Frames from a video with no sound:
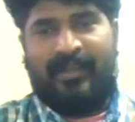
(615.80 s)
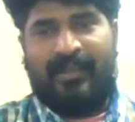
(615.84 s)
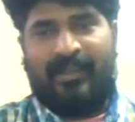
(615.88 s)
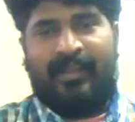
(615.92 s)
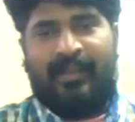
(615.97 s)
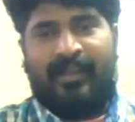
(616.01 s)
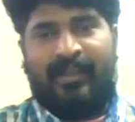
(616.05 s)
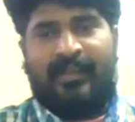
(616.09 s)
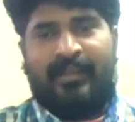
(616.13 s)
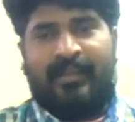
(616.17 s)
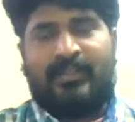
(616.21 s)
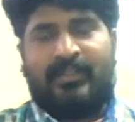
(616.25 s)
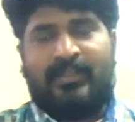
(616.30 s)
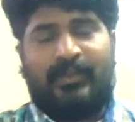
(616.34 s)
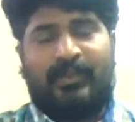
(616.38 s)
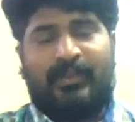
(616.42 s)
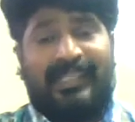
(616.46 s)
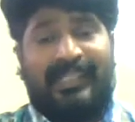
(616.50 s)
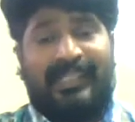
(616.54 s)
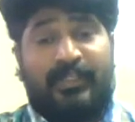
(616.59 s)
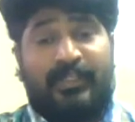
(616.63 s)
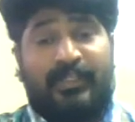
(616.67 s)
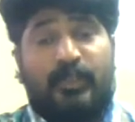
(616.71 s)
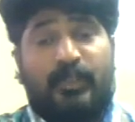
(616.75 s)
So
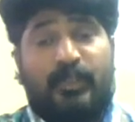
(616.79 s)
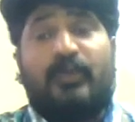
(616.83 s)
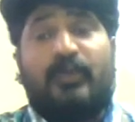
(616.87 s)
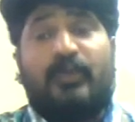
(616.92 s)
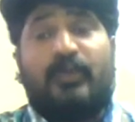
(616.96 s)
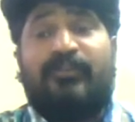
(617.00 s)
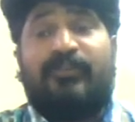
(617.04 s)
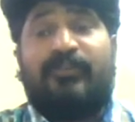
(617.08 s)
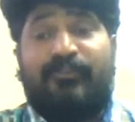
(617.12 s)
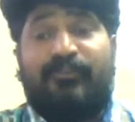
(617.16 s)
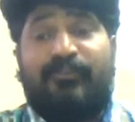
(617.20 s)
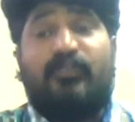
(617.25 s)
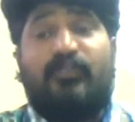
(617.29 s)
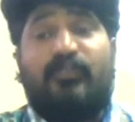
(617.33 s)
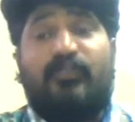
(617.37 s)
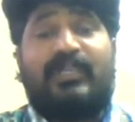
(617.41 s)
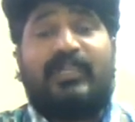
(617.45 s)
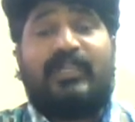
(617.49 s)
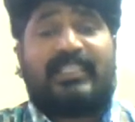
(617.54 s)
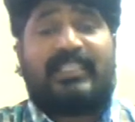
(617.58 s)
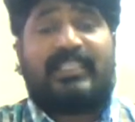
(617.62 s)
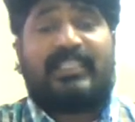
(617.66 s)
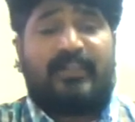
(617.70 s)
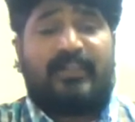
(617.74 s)
they don't
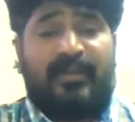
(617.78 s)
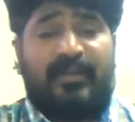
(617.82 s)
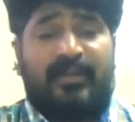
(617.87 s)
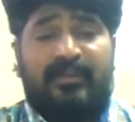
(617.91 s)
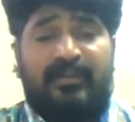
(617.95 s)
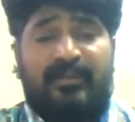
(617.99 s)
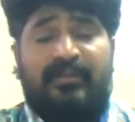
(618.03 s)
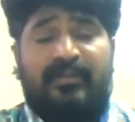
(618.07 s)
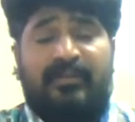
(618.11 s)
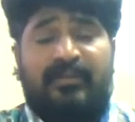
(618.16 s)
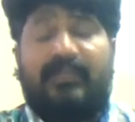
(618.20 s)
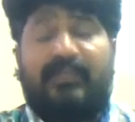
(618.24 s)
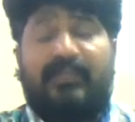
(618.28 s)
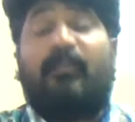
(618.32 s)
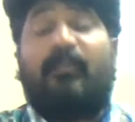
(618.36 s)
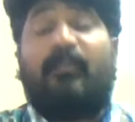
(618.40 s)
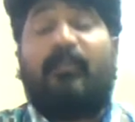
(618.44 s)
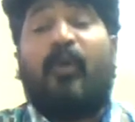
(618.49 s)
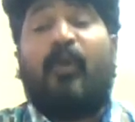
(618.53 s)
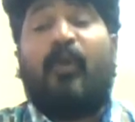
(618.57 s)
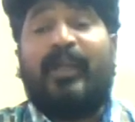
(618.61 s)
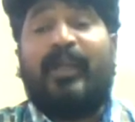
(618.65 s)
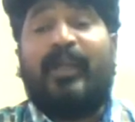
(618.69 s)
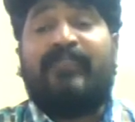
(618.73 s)
focus on the
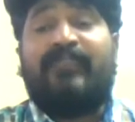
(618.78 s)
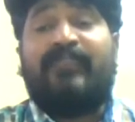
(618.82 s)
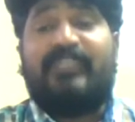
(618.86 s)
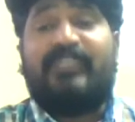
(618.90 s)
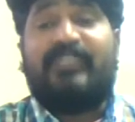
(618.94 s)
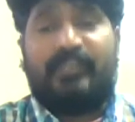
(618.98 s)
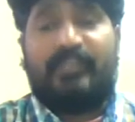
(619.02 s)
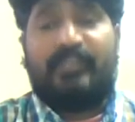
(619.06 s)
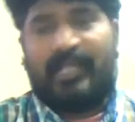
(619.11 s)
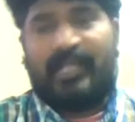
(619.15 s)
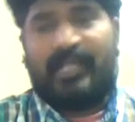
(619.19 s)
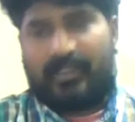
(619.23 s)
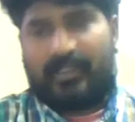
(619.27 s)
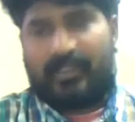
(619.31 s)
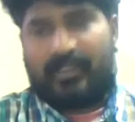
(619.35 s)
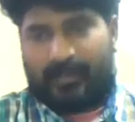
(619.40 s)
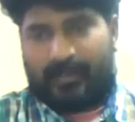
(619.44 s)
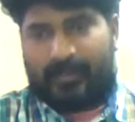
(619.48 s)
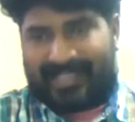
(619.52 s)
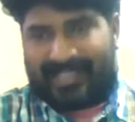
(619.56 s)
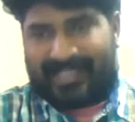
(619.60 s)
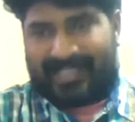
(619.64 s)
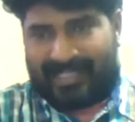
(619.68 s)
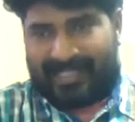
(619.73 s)
point which they are
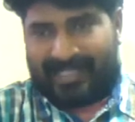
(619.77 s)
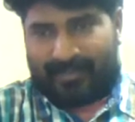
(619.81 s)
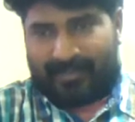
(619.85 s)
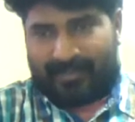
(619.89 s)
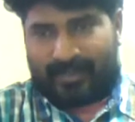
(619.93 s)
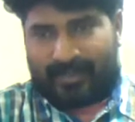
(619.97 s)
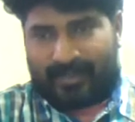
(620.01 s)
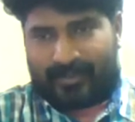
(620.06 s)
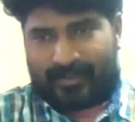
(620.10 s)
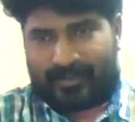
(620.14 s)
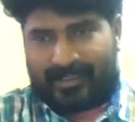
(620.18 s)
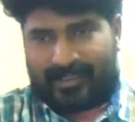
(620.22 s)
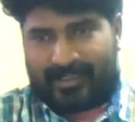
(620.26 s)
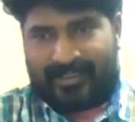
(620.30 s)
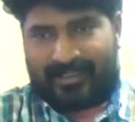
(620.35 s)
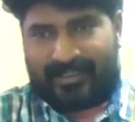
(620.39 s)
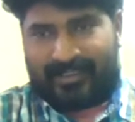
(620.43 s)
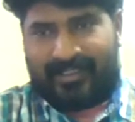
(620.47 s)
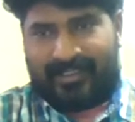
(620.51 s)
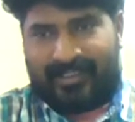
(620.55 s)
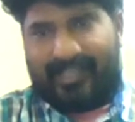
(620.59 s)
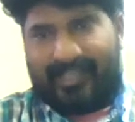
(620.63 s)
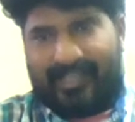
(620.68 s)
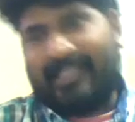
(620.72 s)
talking about.
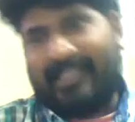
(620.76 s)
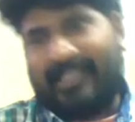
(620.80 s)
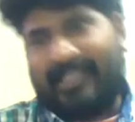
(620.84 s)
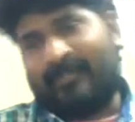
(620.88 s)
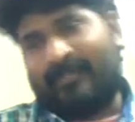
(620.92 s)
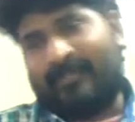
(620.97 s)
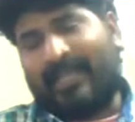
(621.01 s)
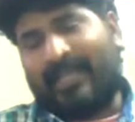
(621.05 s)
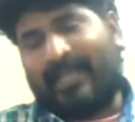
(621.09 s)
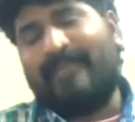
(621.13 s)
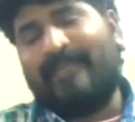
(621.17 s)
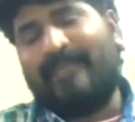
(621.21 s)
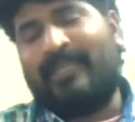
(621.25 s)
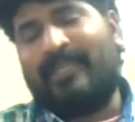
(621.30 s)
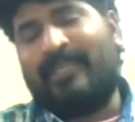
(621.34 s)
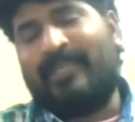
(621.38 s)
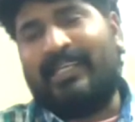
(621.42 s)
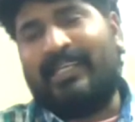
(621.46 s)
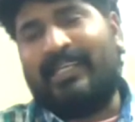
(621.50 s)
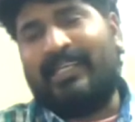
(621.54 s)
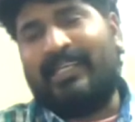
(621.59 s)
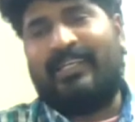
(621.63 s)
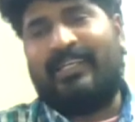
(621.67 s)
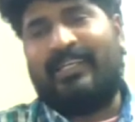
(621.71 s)
It might be
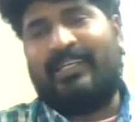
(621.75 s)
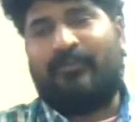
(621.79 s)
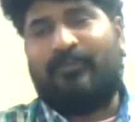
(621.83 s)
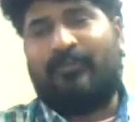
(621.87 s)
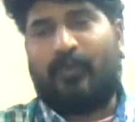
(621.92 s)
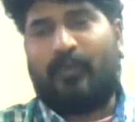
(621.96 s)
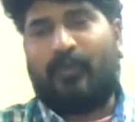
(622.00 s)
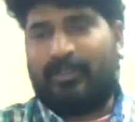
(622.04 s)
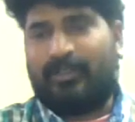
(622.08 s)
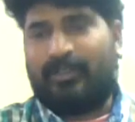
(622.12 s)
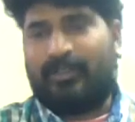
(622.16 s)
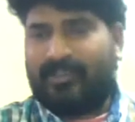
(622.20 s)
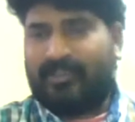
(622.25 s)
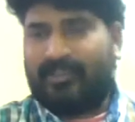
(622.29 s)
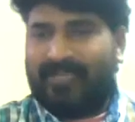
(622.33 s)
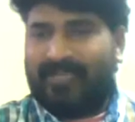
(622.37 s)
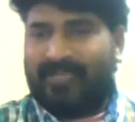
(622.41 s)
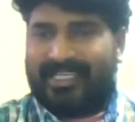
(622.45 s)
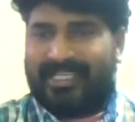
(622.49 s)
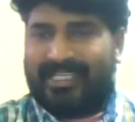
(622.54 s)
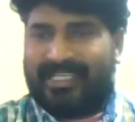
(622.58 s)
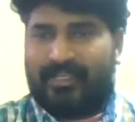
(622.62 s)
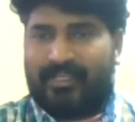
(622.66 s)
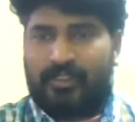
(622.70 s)
even in oral
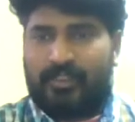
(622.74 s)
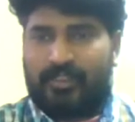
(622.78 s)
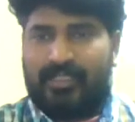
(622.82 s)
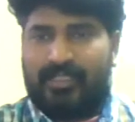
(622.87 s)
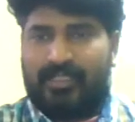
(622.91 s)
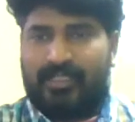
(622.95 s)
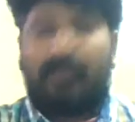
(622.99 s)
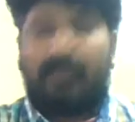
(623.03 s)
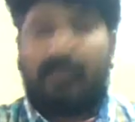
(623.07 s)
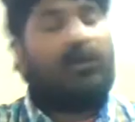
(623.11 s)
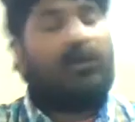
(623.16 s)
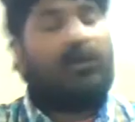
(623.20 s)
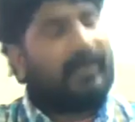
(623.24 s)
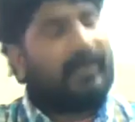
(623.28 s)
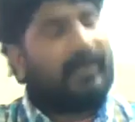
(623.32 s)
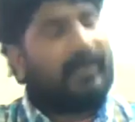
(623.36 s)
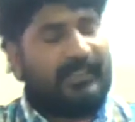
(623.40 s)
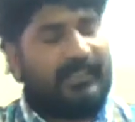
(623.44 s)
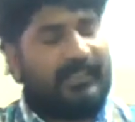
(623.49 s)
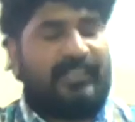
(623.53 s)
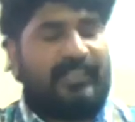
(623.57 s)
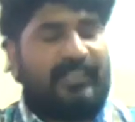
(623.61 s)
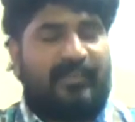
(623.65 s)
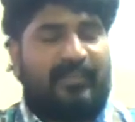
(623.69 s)
communication or
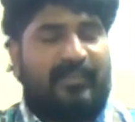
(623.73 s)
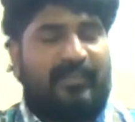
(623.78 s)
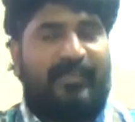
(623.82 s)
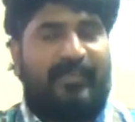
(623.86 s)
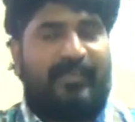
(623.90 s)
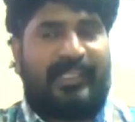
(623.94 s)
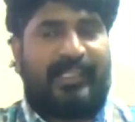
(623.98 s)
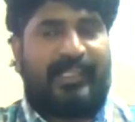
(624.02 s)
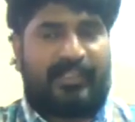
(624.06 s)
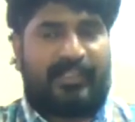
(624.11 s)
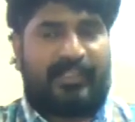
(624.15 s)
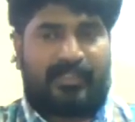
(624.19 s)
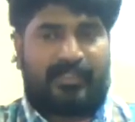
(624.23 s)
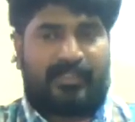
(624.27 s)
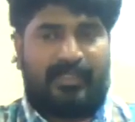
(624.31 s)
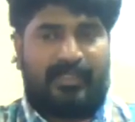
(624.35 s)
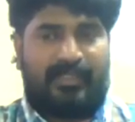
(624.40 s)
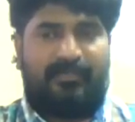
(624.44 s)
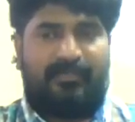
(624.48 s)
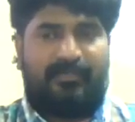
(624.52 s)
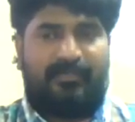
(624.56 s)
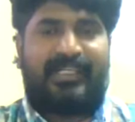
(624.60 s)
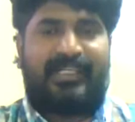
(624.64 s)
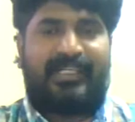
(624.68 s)
written communication,
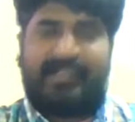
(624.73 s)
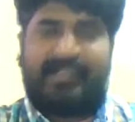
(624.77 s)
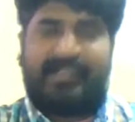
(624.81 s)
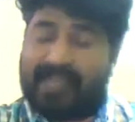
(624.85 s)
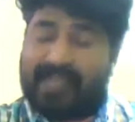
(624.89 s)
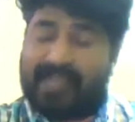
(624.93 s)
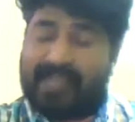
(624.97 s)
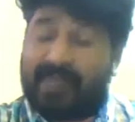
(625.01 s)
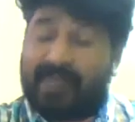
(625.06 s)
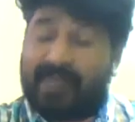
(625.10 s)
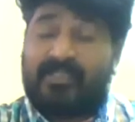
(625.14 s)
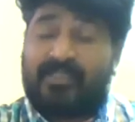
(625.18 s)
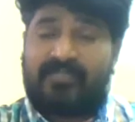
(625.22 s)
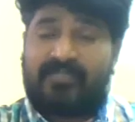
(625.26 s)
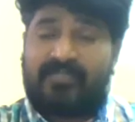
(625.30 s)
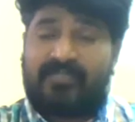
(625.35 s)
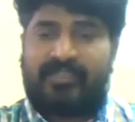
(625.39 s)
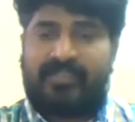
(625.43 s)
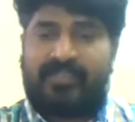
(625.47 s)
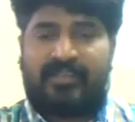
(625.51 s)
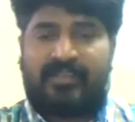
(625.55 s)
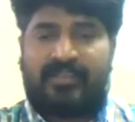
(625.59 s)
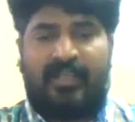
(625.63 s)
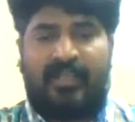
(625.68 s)
but it happens with
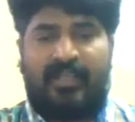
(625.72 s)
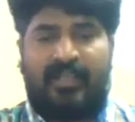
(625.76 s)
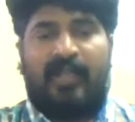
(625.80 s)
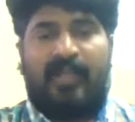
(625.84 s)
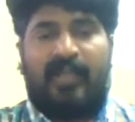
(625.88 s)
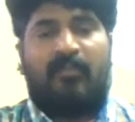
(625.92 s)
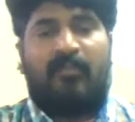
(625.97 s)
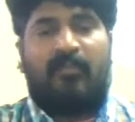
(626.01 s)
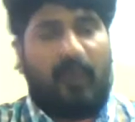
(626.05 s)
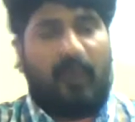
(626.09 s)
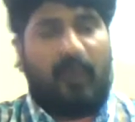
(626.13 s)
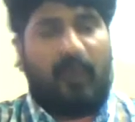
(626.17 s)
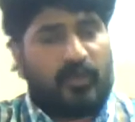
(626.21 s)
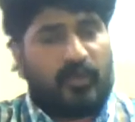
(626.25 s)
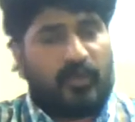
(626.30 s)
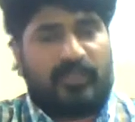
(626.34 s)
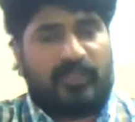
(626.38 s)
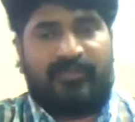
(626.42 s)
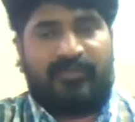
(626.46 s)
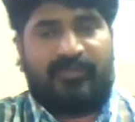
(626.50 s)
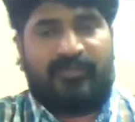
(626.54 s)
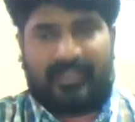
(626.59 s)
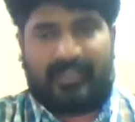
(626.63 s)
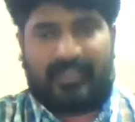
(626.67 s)
most
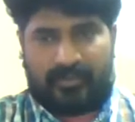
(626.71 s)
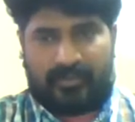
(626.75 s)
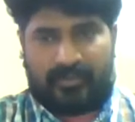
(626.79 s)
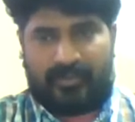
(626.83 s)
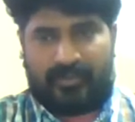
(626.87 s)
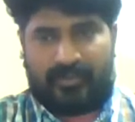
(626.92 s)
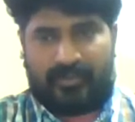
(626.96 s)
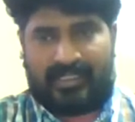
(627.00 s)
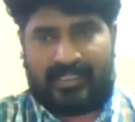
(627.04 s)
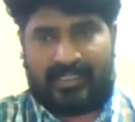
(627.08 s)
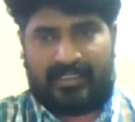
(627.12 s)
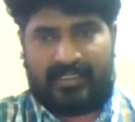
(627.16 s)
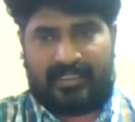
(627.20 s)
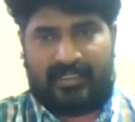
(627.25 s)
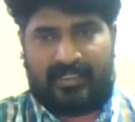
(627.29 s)
of the students.